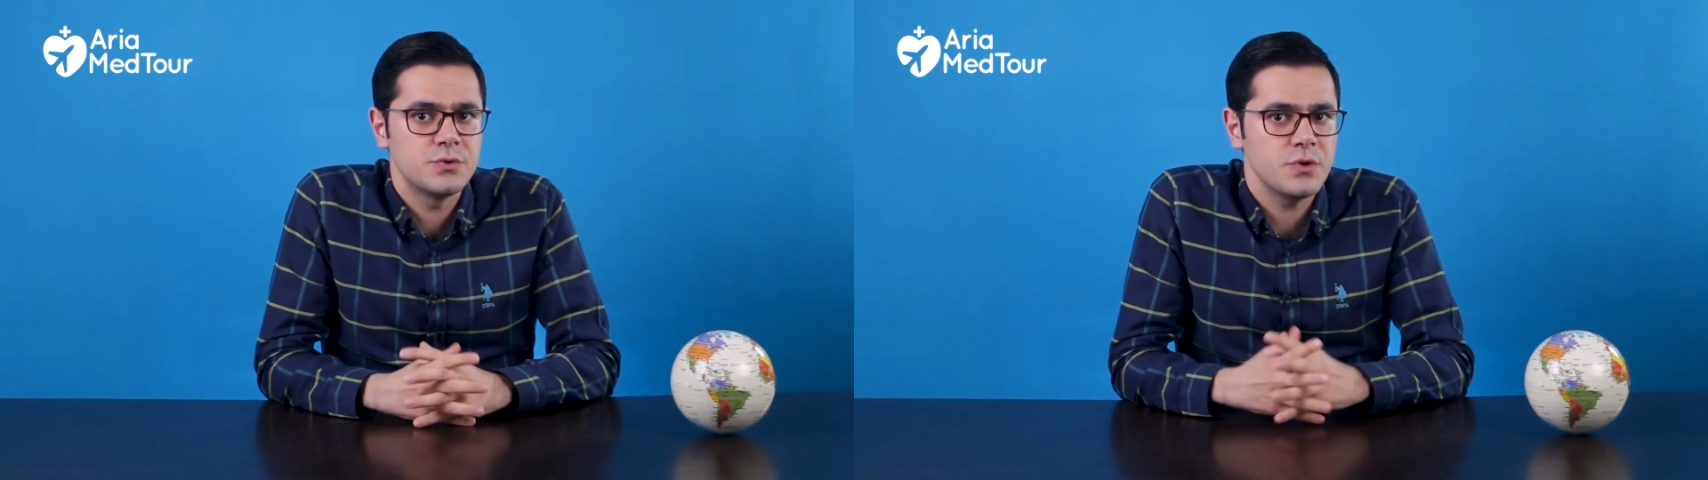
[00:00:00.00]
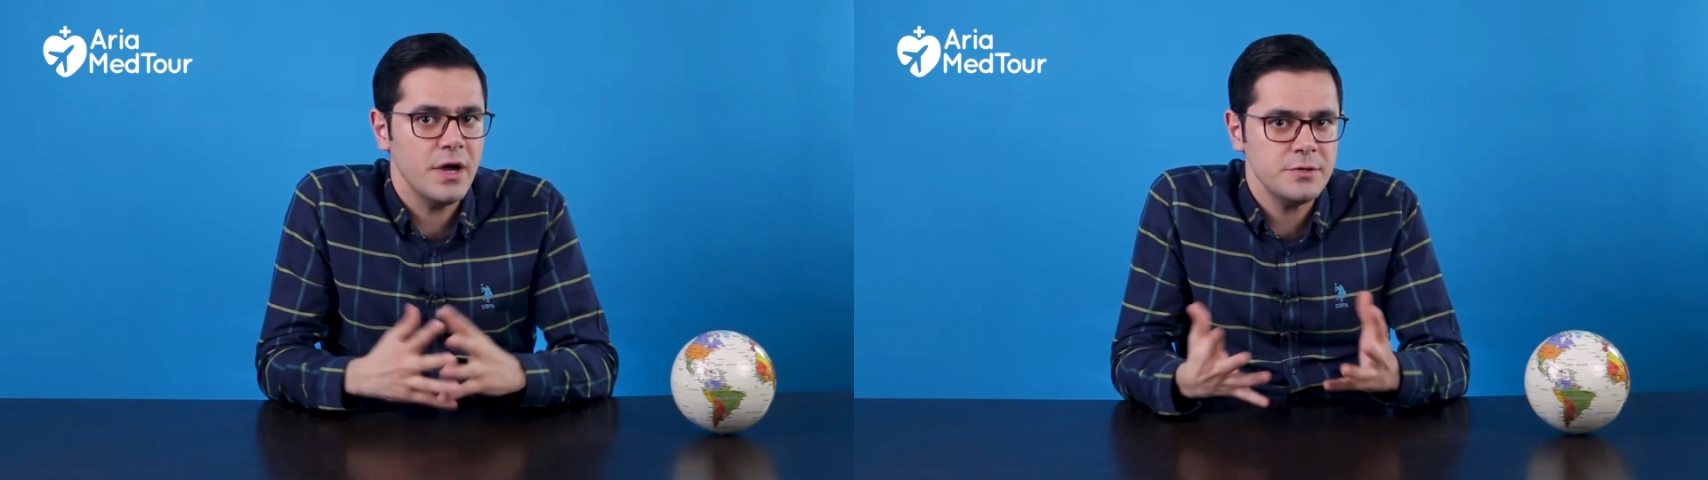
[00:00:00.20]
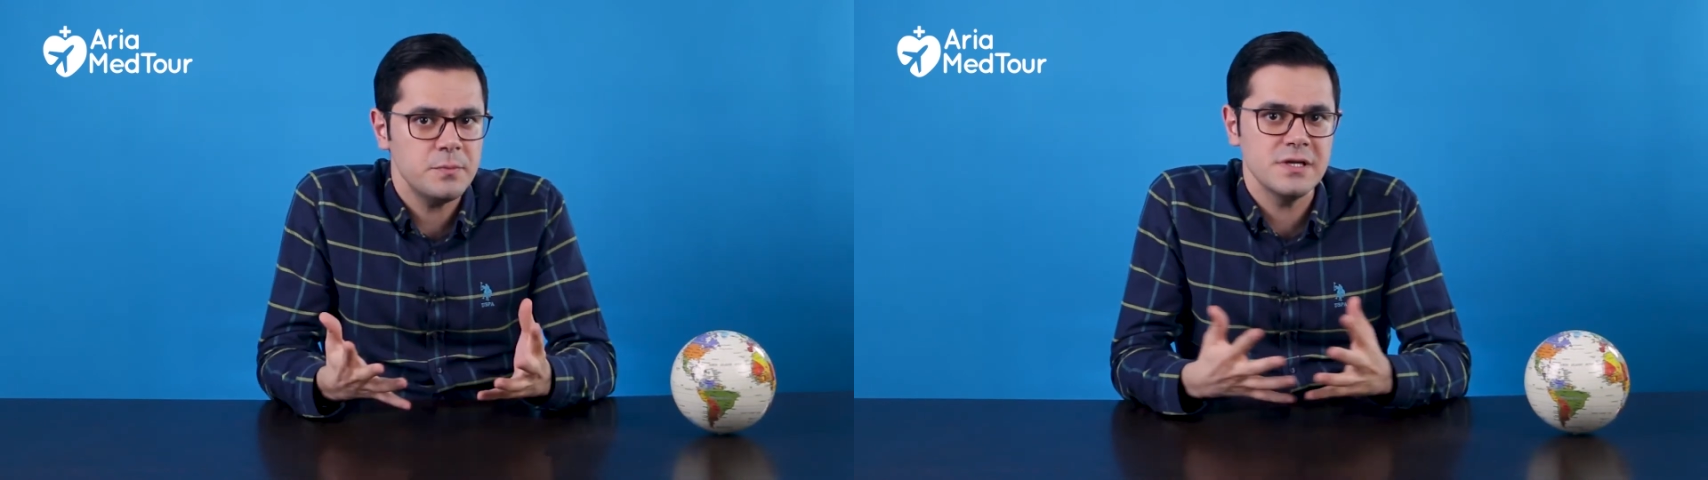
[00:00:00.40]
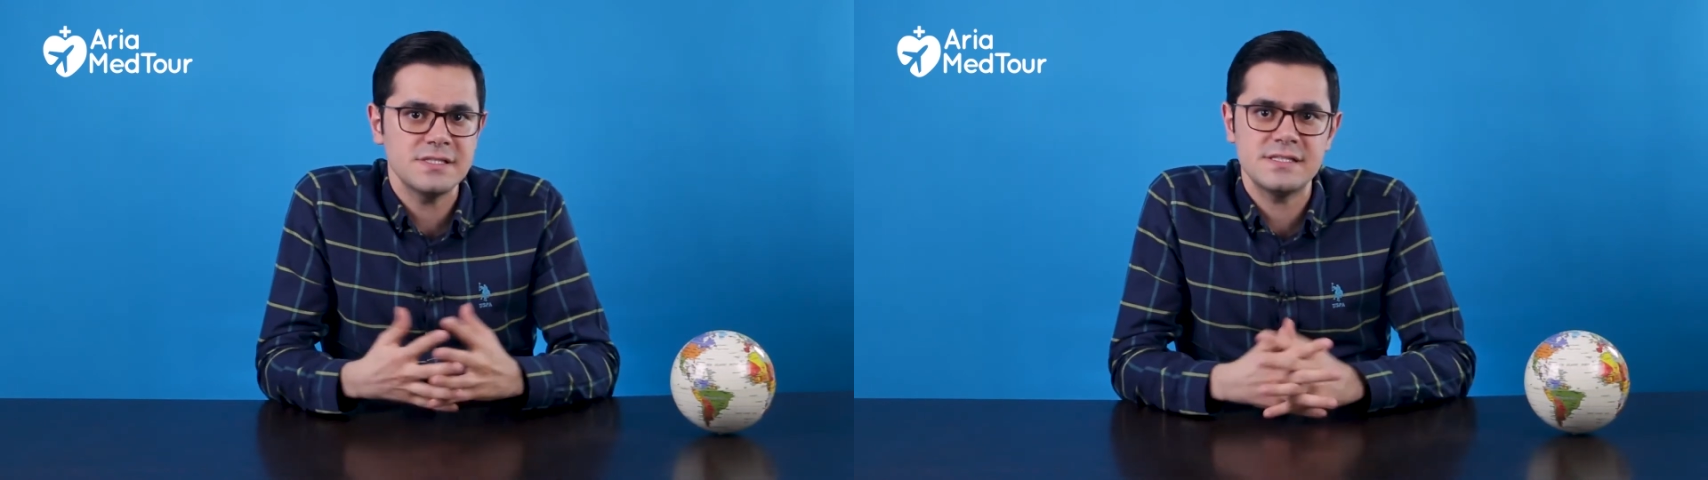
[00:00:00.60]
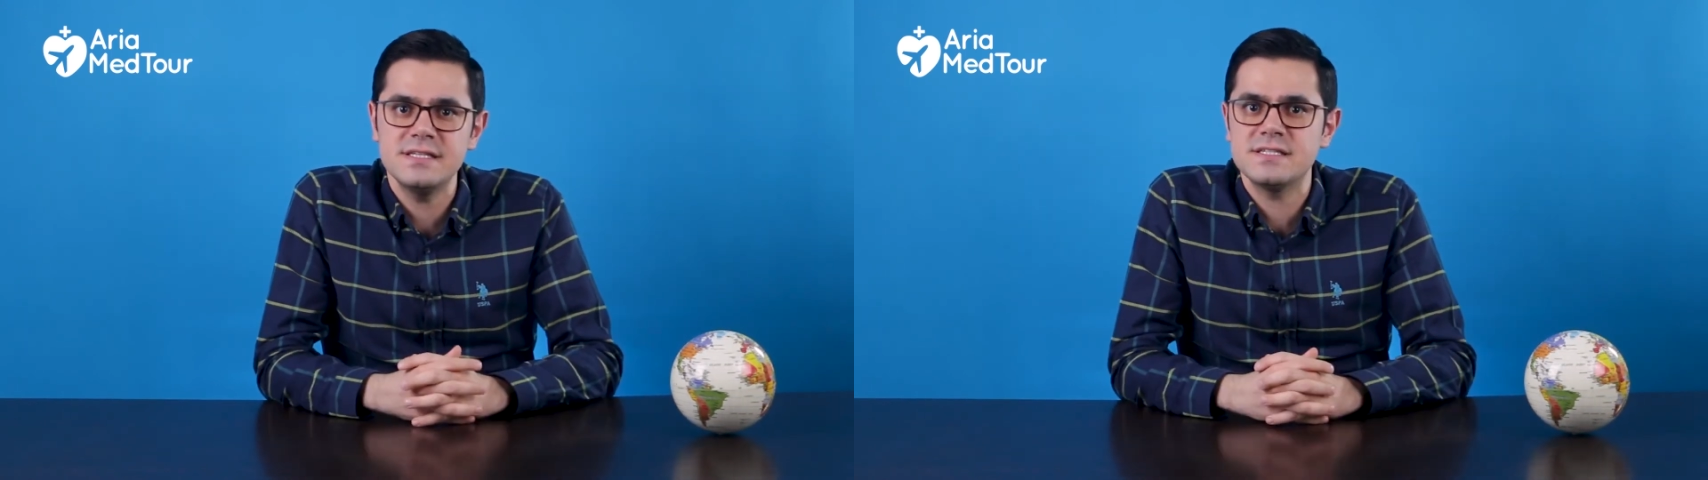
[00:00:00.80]

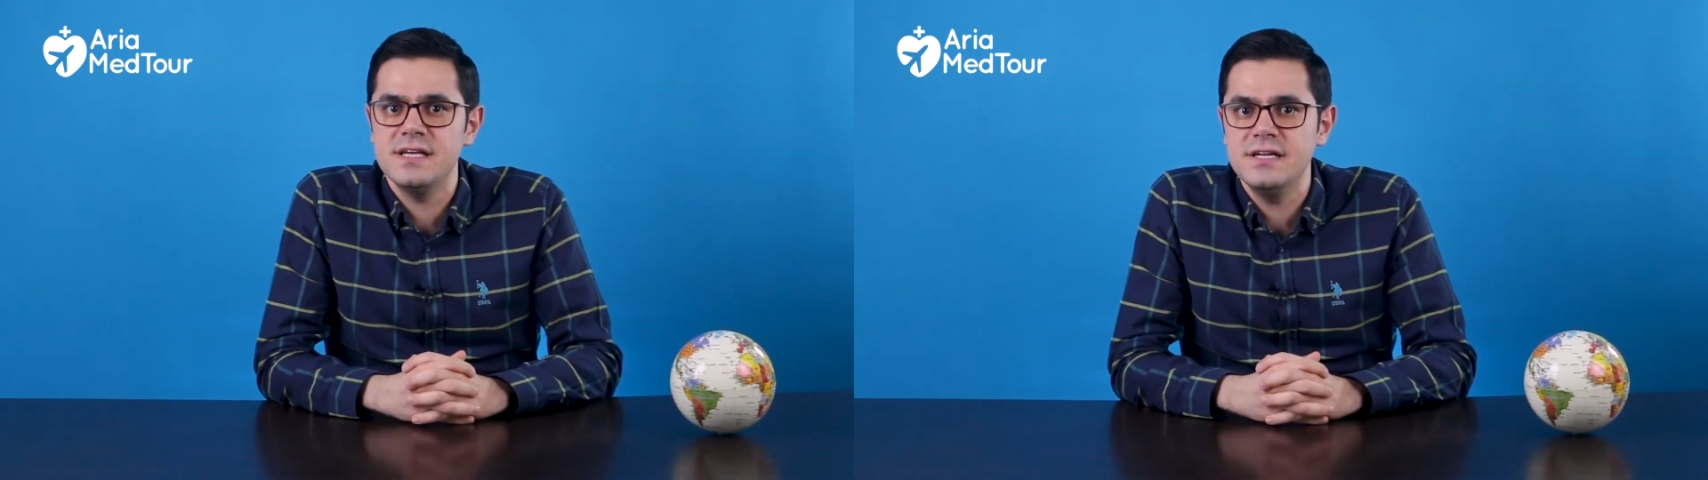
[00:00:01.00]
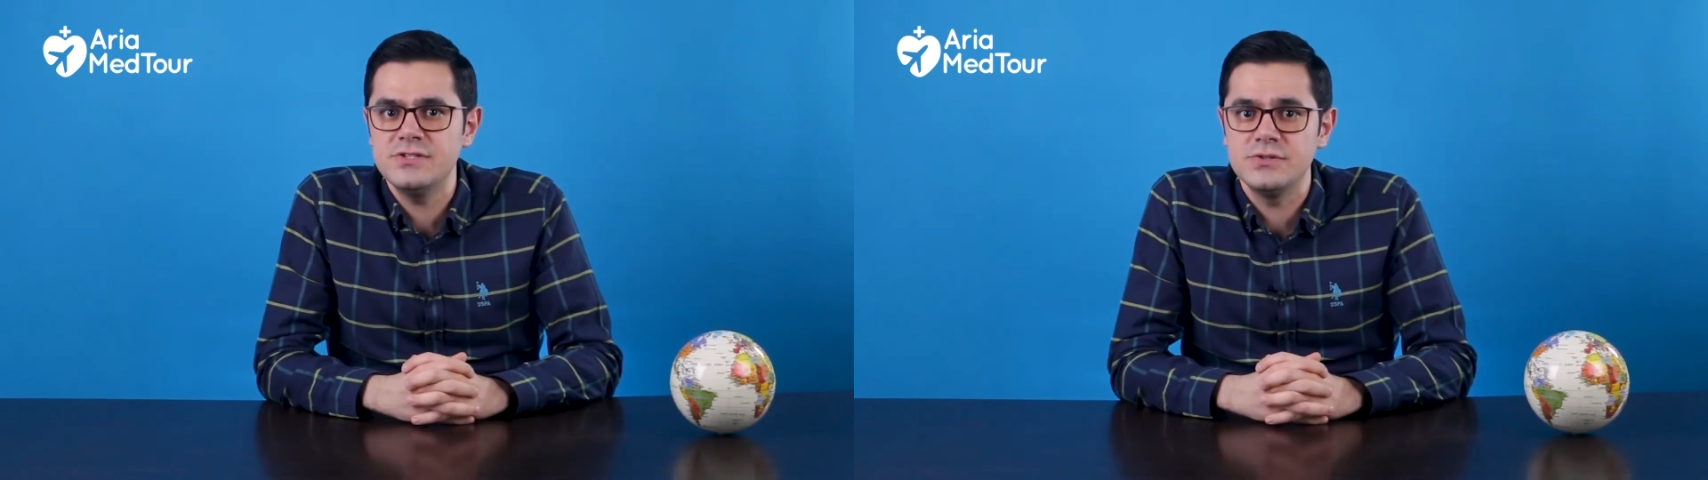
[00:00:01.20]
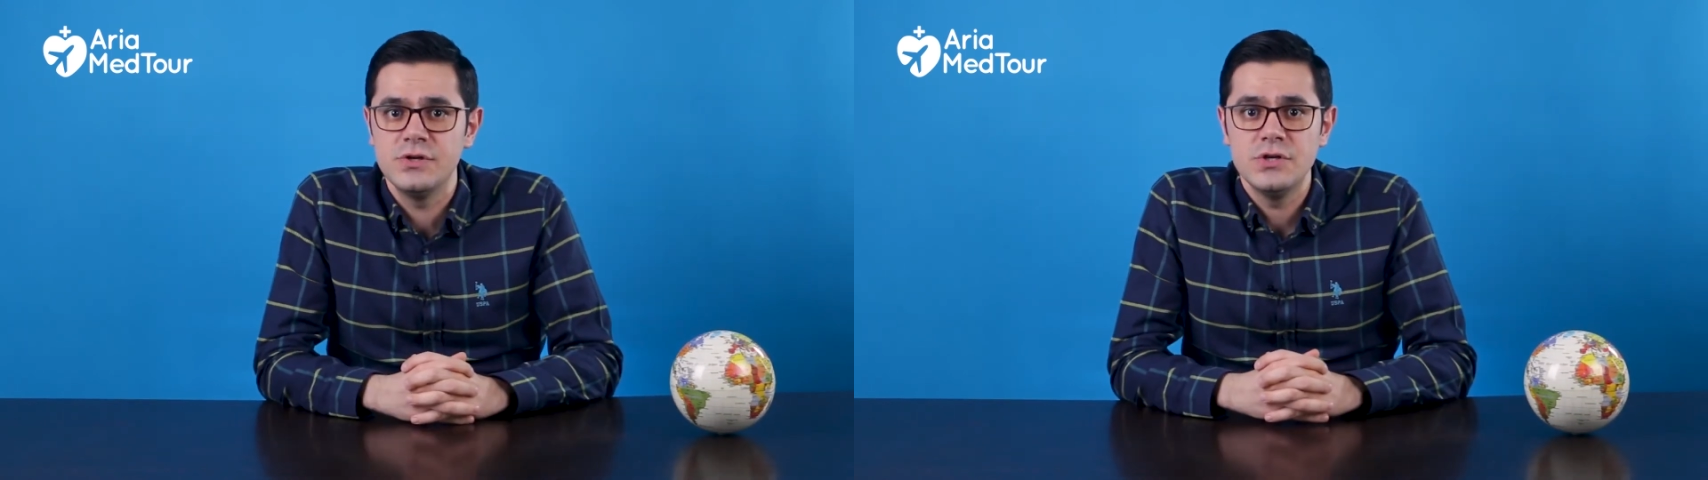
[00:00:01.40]
rhinoplasty surgeon